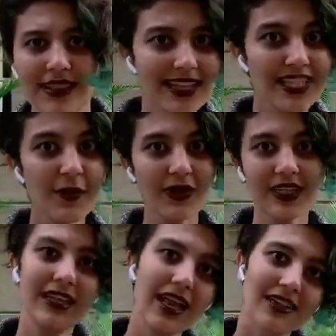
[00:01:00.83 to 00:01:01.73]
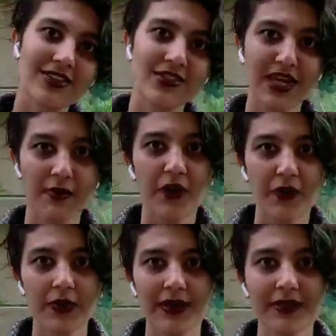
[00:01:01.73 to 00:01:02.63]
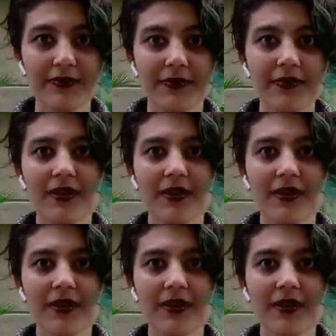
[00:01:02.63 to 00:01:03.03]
Let's see what he has to say about women.